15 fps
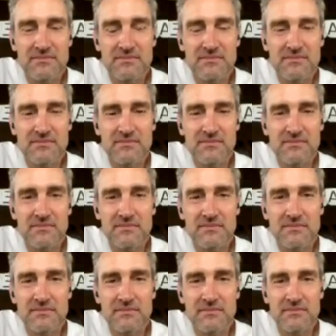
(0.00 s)

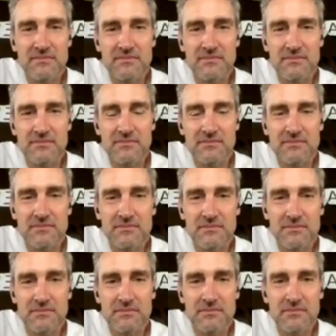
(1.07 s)

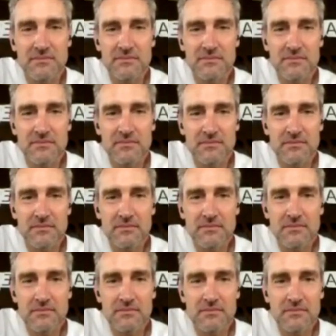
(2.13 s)

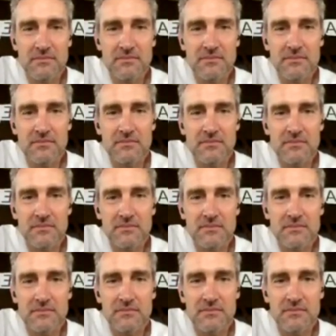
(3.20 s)

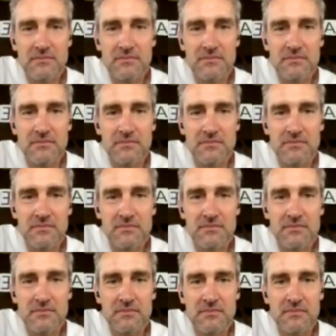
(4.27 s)

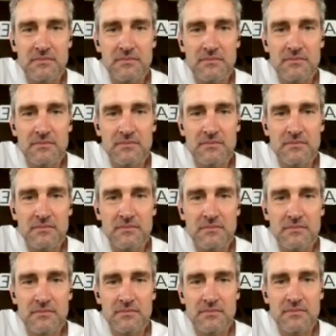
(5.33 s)

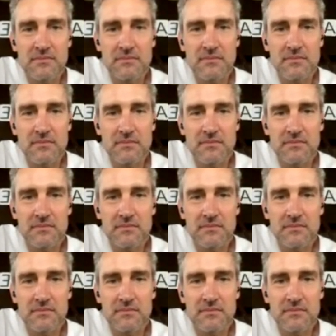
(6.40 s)
This person isn't speaking.